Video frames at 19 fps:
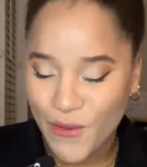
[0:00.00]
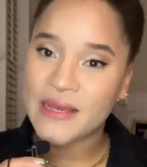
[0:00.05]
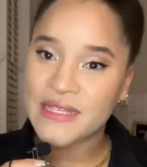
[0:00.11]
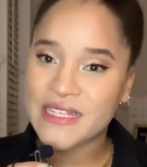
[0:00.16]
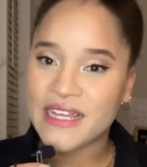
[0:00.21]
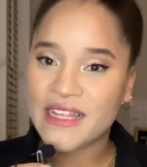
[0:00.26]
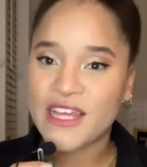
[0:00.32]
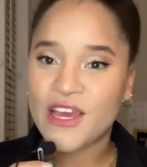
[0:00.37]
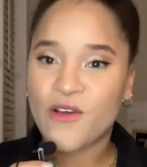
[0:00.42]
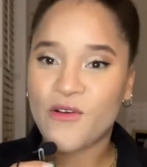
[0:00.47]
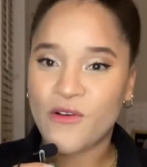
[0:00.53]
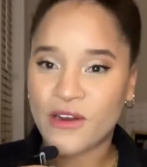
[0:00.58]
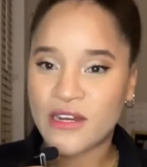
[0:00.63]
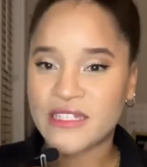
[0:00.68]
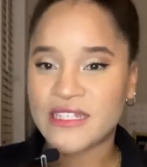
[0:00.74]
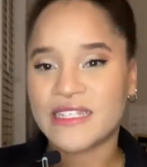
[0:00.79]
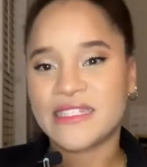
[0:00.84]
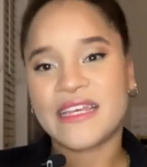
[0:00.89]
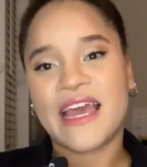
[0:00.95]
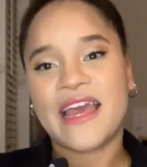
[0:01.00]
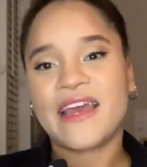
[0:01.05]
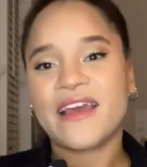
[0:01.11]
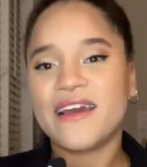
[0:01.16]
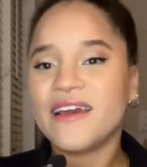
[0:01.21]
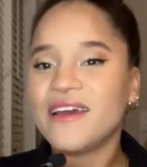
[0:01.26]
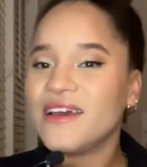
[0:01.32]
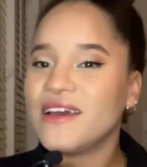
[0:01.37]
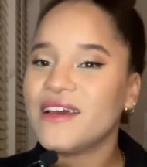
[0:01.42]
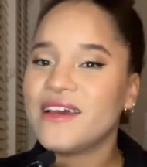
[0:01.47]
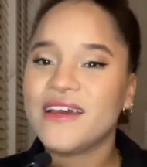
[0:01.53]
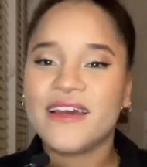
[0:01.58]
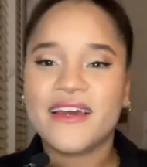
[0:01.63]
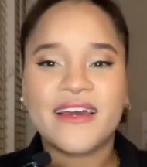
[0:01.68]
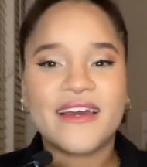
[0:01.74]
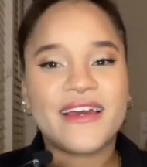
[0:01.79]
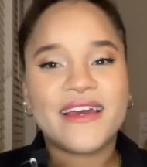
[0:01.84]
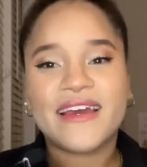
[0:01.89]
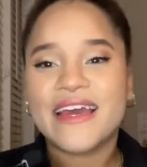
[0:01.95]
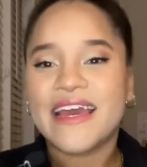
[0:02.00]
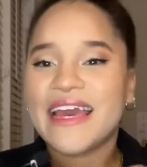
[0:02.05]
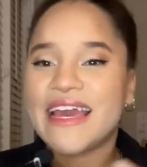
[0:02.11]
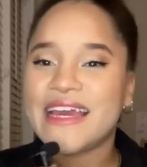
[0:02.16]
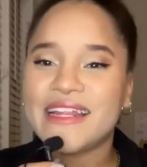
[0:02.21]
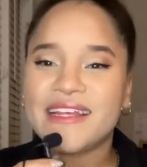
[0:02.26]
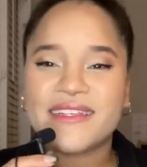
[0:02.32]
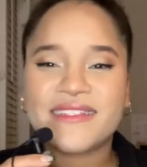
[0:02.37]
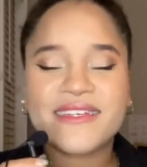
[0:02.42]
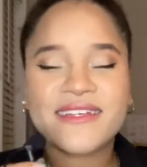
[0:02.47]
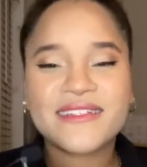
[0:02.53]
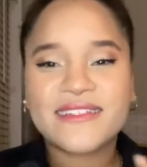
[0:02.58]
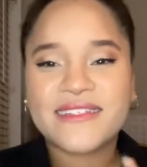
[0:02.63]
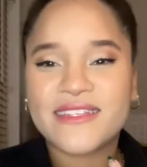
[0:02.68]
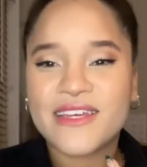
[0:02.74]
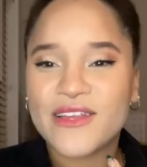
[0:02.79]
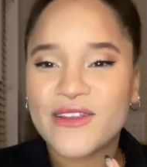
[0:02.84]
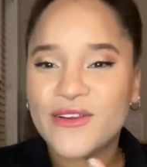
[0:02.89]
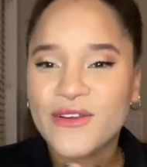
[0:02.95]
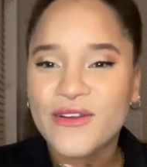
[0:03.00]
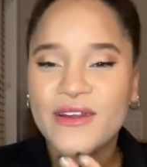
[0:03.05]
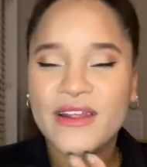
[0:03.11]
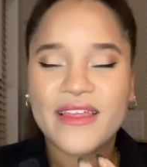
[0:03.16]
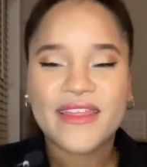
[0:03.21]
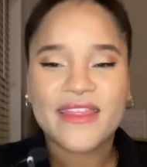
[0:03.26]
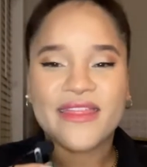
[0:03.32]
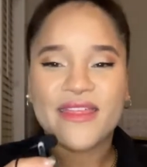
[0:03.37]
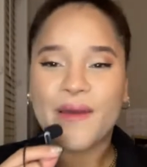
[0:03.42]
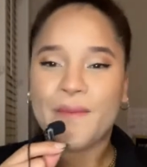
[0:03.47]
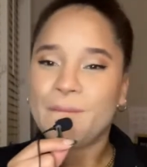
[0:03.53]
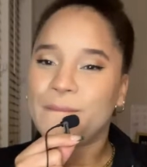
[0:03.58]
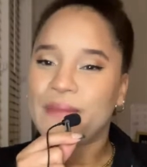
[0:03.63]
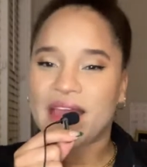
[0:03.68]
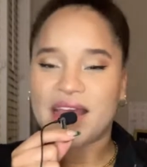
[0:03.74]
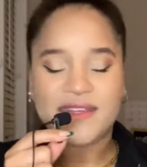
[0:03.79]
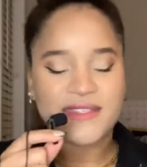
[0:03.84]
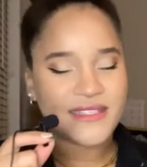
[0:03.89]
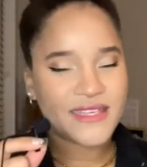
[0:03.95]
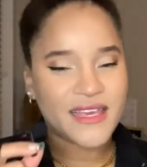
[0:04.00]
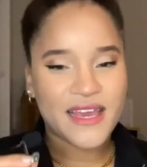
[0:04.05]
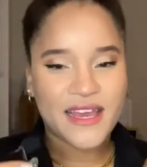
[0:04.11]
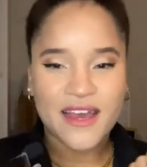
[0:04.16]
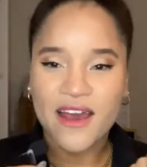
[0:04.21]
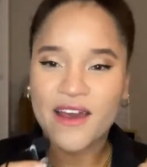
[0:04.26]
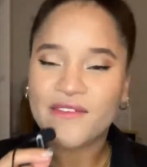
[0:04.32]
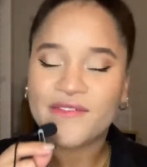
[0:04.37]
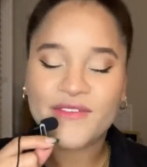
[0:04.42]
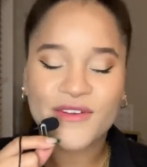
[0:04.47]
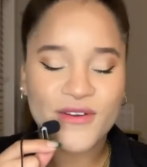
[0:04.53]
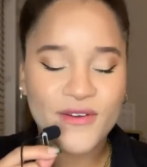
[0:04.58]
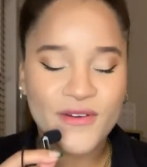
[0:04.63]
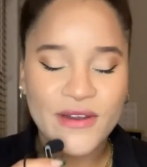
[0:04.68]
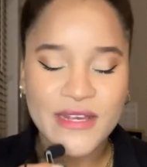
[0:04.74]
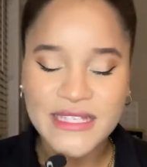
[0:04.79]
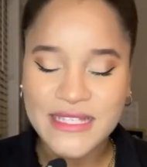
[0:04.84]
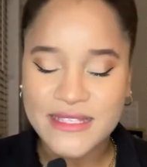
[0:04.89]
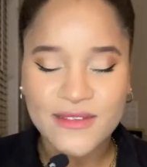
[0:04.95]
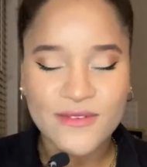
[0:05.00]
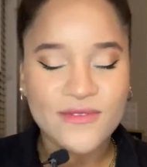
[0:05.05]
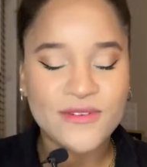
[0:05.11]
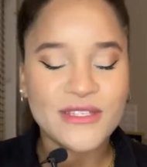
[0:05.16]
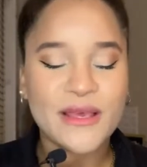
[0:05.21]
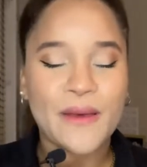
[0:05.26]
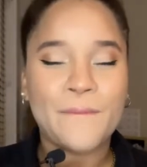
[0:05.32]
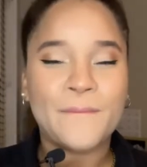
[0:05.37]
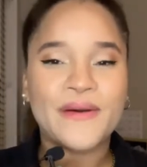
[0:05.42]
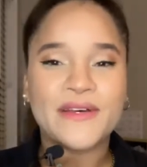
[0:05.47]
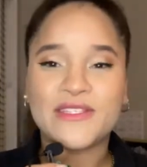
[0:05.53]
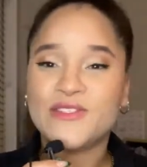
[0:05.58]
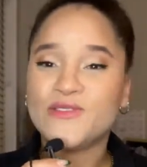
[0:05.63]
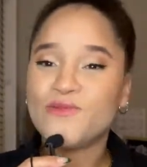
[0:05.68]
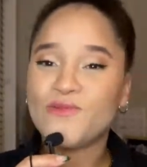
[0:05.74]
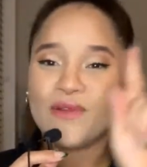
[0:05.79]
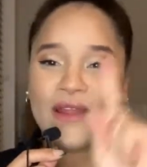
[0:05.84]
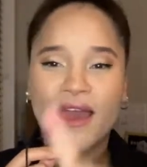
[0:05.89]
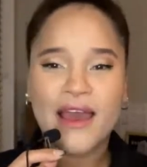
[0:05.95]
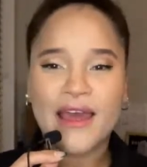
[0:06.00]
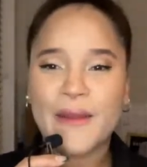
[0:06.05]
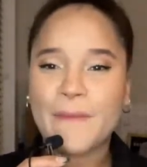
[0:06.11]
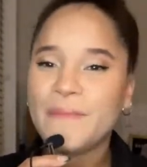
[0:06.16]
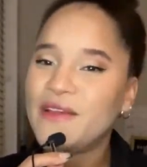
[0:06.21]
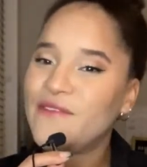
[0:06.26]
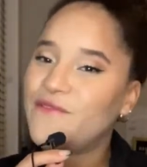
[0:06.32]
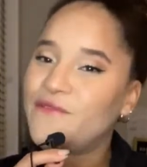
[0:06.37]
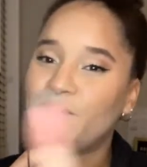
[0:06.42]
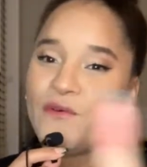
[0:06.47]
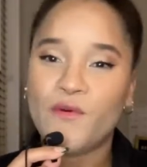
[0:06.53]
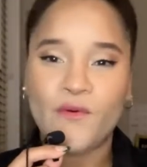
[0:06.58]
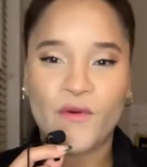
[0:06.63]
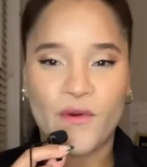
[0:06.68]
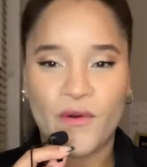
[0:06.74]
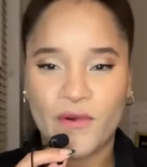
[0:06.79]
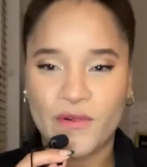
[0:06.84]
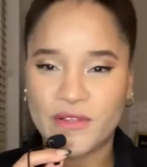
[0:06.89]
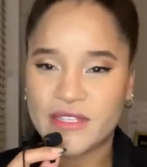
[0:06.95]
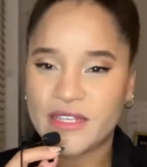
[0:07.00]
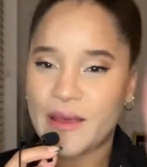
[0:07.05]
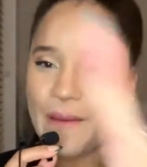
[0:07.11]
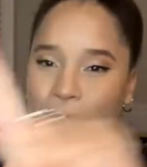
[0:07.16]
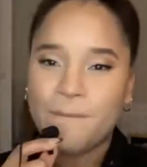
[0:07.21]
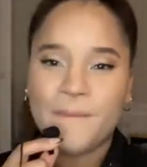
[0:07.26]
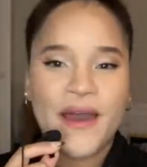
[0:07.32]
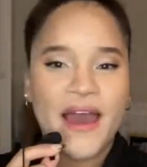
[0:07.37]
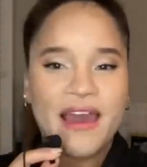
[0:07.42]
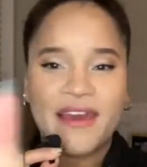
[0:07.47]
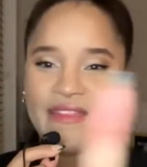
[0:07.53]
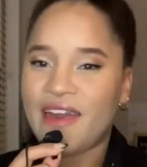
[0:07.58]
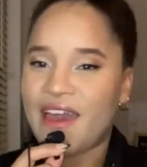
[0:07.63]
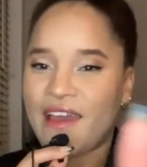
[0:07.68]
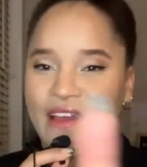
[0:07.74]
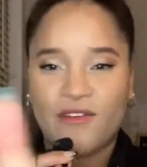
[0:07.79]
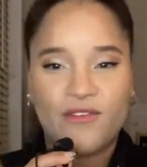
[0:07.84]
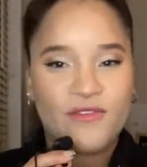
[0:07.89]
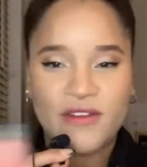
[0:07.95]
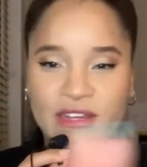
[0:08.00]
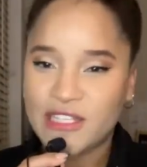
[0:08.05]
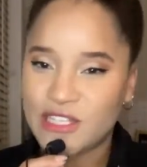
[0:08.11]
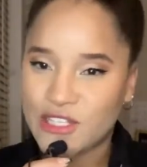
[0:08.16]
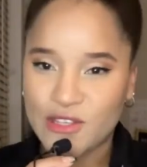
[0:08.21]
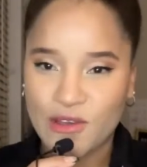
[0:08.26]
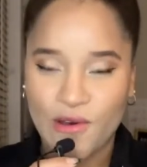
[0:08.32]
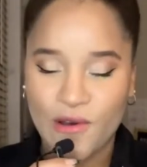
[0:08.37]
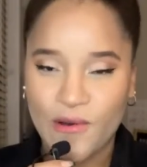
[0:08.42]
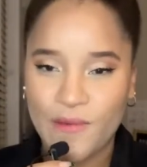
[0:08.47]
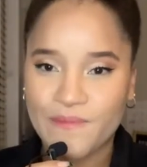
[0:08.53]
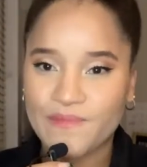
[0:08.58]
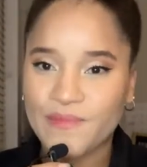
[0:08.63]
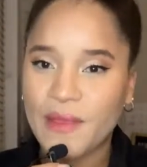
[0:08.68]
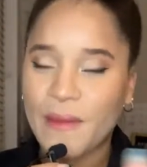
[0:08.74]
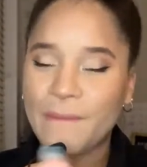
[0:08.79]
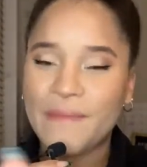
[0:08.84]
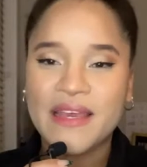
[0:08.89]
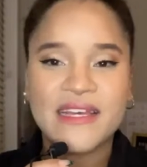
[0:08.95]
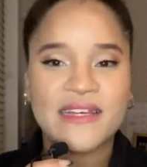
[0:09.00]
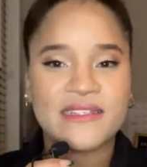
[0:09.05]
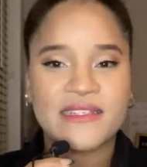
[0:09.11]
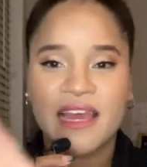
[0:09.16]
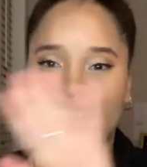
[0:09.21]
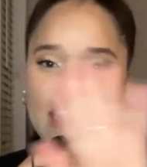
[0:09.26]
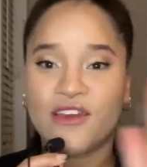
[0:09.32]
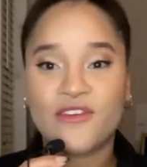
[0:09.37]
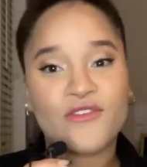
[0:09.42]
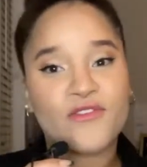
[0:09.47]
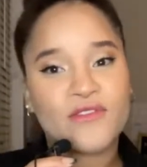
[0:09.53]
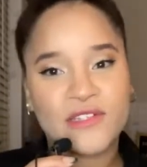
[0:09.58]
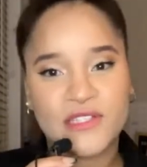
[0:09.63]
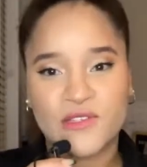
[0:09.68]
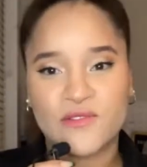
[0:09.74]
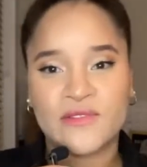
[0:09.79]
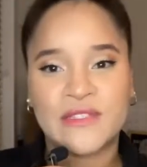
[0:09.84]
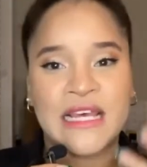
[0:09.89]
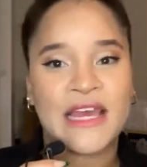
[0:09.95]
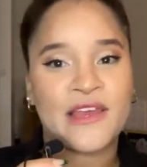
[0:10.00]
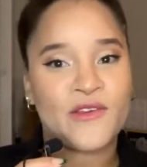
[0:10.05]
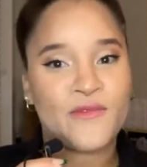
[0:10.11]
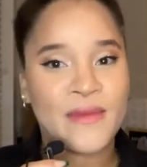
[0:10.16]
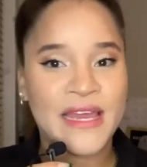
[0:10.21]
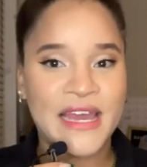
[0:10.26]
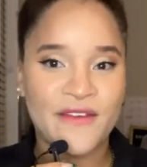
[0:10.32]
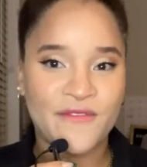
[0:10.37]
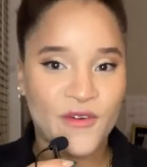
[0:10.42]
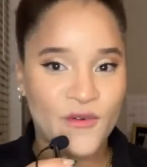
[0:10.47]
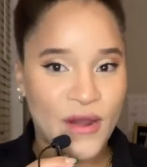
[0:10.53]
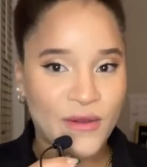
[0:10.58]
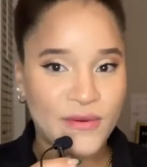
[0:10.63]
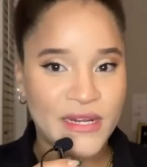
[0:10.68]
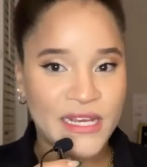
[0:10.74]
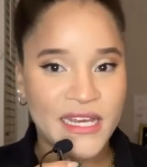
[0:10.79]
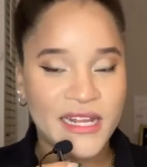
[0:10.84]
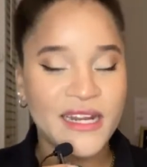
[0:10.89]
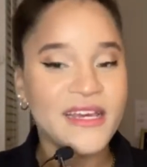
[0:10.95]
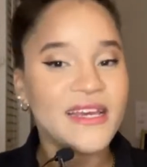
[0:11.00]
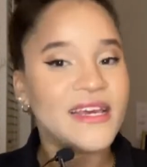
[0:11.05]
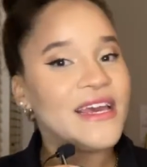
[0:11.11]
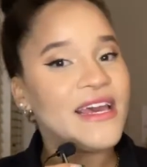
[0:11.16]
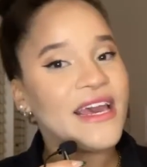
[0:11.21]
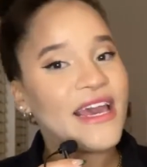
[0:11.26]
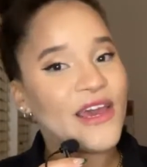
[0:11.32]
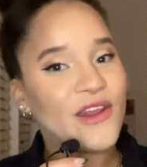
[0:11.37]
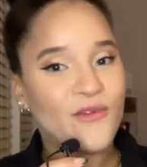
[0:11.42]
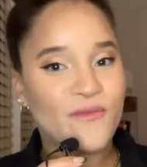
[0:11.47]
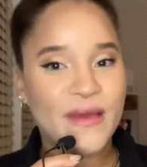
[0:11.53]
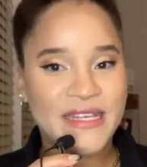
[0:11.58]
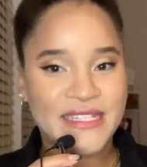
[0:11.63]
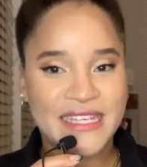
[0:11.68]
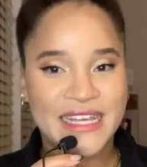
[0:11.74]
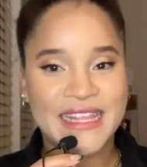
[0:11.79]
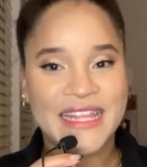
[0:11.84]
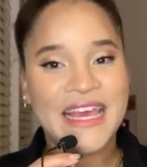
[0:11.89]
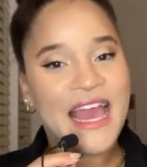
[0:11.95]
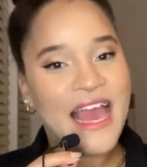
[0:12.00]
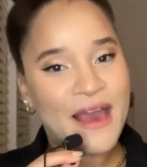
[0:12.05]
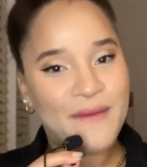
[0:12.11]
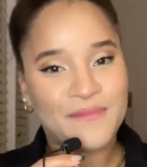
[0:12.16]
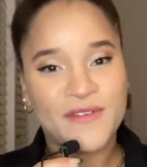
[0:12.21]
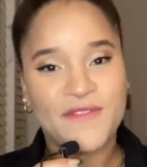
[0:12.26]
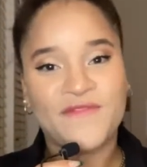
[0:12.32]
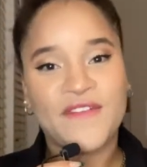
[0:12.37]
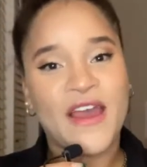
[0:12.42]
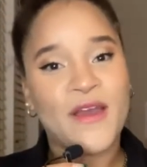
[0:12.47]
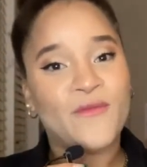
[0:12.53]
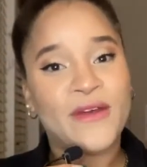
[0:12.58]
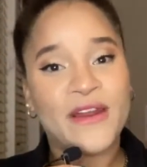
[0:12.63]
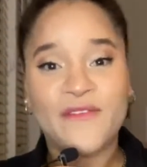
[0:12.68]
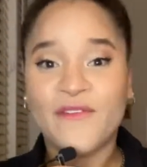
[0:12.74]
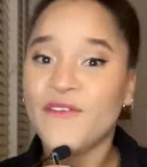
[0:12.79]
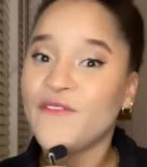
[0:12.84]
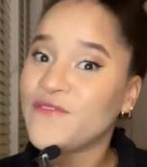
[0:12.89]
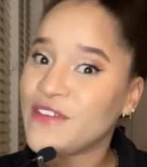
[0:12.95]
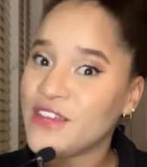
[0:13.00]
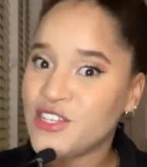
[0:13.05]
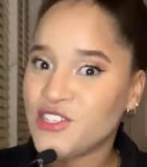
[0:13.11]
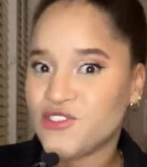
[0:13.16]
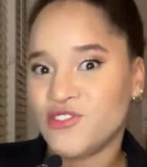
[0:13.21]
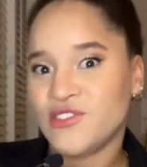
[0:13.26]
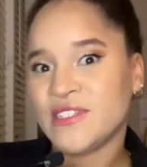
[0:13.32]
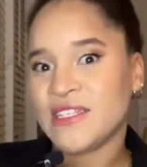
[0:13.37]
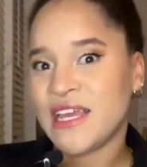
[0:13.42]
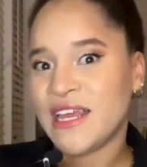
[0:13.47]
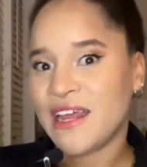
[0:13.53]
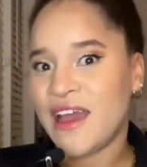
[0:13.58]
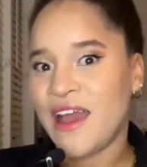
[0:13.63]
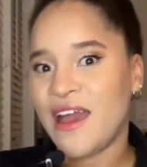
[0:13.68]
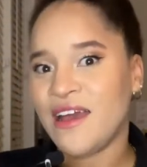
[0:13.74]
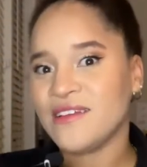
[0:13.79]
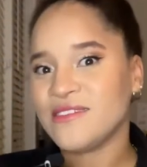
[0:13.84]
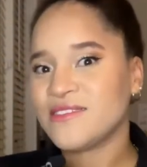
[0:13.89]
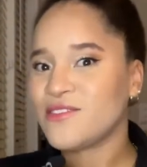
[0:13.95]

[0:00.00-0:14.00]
Basically, quartz is like, it is considered the basic of crystals, but do not be fooled by that crystal, because any other crystals that you may have around it, it'll basically amplify whatever features it has.